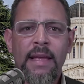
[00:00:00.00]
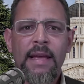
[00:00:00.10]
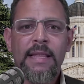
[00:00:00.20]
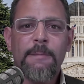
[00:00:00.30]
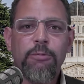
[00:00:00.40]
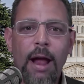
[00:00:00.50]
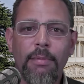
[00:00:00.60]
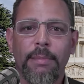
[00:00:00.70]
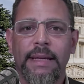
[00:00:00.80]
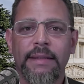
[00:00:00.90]
the
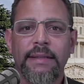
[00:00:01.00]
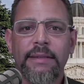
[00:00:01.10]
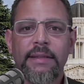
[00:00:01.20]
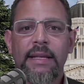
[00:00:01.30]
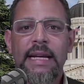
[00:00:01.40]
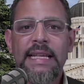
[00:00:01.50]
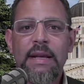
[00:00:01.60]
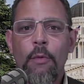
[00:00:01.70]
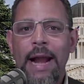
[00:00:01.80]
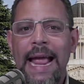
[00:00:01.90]
problem is
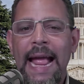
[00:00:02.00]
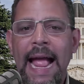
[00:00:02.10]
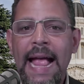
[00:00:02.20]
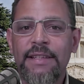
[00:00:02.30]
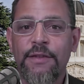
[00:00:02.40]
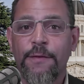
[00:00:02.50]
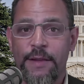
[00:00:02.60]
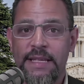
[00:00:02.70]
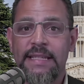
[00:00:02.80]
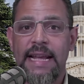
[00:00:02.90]
that when I asked for
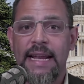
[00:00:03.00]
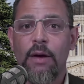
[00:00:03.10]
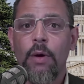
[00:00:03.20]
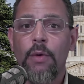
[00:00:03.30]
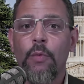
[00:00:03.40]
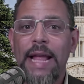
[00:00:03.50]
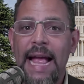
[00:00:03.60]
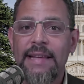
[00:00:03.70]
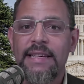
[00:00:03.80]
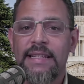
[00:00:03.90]
this data, when we
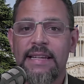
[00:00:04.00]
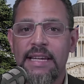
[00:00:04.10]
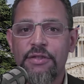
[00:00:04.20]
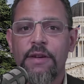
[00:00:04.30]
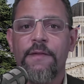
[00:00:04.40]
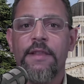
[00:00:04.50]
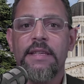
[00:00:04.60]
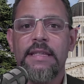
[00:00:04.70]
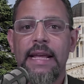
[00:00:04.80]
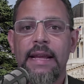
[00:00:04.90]
asked as a district for
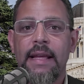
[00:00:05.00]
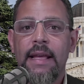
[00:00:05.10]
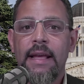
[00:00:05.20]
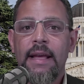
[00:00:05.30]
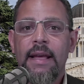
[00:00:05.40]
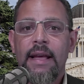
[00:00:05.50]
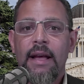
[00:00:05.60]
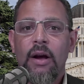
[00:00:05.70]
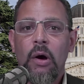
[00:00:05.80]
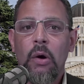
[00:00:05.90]
this data,
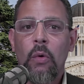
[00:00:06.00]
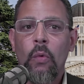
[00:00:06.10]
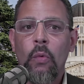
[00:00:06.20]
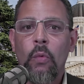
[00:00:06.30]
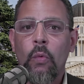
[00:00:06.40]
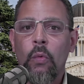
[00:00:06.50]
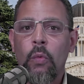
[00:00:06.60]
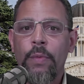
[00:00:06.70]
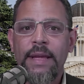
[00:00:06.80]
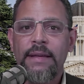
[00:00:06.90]

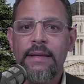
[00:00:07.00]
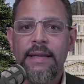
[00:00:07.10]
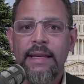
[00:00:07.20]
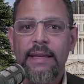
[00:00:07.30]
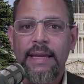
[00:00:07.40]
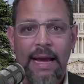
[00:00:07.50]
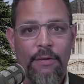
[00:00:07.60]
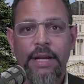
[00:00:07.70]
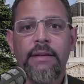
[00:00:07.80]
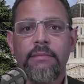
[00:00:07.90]
the
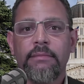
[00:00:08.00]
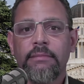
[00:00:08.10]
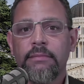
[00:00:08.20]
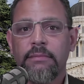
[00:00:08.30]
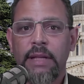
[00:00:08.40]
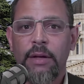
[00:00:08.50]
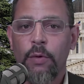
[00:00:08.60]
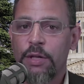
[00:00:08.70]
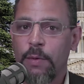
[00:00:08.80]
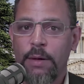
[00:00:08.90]
county in
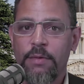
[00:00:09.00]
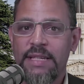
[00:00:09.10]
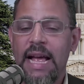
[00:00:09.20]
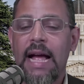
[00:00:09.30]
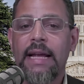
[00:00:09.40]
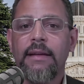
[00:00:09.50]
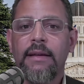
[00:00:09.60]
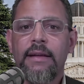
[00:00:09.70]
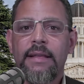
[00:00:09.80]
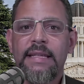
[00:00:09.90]
which we reside,
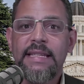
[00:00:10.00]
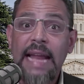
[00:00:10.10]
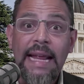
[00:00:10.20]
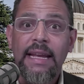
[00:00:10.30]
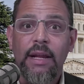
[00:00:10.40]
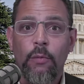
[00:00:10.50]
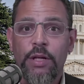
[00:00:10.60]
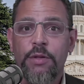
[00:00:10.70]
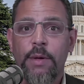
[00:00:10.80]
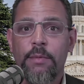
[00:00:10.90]
the state in
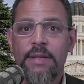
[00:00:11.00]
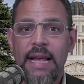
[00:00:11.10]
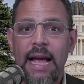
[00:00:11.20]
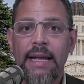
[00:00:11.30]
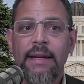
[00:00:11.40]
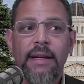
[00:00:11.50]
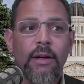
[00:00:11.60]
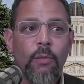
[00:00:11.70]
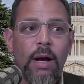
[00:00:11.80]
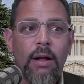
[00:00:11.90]
which we reside,
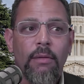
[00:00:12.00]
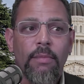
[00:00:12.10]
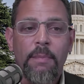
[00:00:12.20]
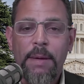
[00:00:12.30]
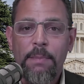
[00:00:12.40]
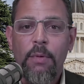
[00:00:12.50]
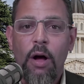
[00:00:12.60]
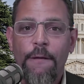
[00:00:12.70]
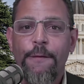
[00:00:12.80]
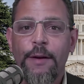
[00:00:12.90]
well, the people
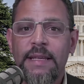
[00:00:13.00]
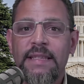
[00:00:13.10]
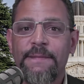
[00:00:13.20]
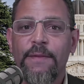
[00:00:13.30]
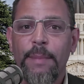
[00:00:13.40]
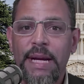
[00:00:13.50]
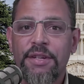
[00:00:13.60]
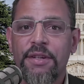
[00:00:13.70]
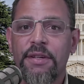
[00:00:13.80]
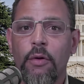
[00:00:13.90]
offering this
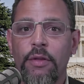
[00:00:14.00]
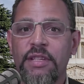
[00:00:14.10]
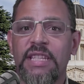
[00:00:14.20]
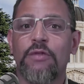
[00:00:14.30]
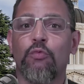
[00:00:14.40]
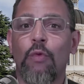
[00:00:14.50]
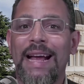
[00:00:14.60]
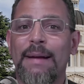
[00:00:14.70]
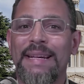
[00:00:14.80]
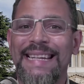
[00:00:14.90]
information or these
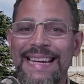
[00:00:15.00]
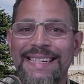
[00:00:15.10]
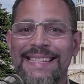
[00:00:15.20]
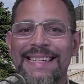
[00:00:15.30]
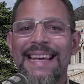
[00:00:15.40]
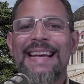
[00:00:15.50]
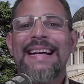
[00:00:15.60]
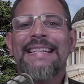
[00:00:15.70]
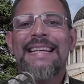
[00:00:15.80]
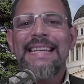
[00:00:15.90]
recommendations
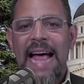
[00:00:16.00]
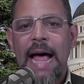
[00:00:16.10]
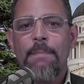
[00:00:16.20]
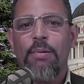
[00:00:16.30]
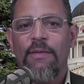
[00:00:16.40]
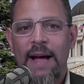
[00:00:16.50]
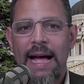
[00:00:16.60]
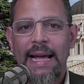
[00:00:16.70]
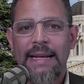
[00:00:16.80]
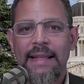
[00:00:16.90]
did not
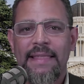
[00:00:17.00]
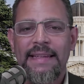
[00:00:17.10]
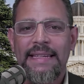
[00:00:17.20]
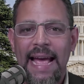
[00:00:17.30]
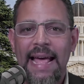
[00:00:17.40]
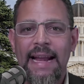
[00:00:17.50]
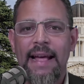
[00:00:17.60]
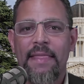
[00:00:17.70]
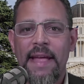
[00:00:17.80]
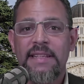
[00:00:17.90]
provide the
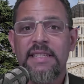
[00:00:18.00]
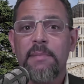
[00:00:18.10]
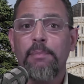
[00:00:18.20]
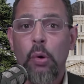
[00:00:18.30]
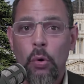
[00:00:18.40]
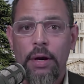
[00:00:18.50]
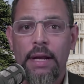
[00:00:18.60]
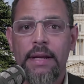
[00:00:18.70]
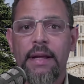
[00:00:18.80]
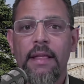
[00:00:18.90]
data that
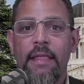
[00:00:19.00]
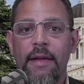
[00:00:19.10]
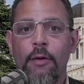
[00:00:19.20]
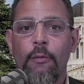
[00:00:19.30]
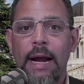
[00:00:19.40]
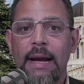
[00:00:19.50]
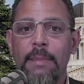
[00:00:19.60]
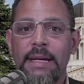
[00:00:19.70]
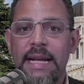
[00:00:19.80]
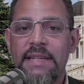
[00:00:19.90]
supported their
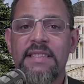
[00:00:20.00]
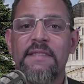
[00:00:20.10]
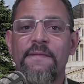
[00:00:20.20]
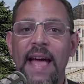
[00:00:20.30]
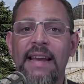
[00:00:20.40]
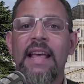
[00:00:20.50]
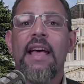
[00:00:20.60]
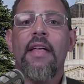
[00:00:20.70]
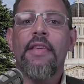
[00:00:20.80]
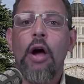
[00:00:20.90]
recommendations. In fact,
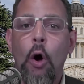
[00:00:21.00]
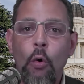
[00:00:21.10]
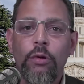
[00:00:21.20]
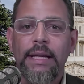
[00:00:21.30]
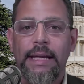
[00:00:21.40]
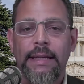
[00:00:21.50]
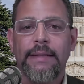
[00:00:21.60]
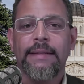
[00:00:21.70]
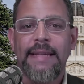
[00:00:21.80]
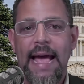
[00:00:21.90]
the only
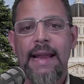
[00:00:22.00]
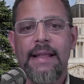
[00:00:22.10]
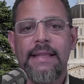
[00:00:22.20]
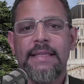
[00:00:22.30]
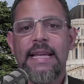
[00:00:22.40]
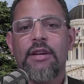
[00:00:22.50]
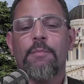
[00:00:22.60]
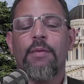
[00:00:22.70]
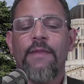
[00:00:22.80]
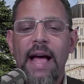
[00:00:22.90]
data that they
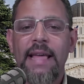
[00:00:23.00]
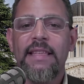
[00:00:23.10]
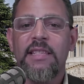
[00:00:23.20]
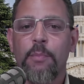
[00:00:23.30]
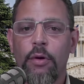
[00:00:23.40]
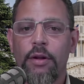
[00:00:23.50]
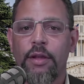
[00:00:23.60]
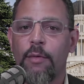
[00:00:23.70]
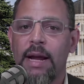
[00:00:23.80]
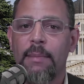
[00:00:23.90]
could provide that supported
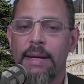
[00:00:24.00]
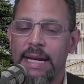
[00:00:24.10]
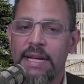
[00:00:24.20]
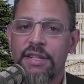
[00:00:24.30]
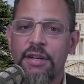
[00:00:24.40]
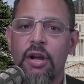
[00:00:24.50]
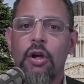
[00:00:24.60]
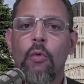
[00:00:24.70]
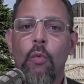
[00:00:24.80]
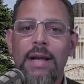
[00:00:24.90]
their recommendation
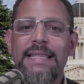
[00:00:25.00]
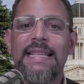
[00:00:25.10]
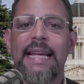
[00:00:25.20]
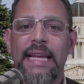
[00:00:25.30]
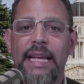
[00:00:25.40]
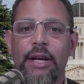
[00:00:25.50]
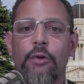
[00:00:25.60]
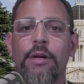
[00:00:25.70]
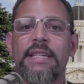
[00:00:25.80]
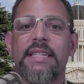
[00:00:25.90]
was the
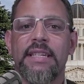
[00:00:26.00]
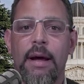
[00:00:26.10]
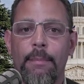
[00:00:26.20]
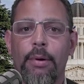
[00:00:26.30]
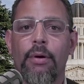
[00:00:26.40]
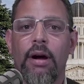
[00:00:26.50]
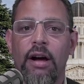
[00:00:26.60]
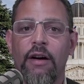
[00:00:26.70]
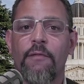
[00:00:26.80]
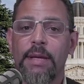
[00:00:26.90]
increased number
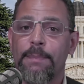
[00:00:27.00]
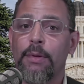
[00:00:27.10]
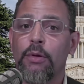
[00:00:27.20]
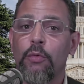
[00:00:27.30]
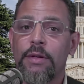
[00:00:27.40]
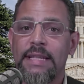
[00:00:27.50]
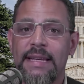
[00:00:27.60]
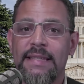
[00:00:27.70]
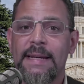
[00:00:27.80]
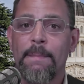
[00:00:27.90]
of people who were
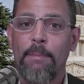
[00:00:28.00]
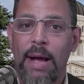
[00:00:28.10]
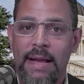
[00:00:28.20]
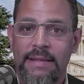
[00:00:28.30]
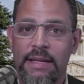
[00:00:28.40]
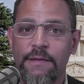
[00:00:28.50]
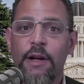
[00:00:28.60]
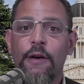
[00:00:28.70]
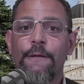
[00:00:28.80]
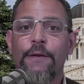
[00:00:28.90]
testing positive
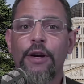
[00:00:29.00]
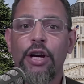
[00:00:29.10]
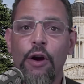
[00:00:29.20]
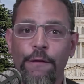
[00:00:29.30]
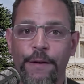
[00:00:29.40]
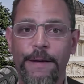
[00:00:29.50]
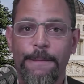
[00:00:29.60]
for COVID.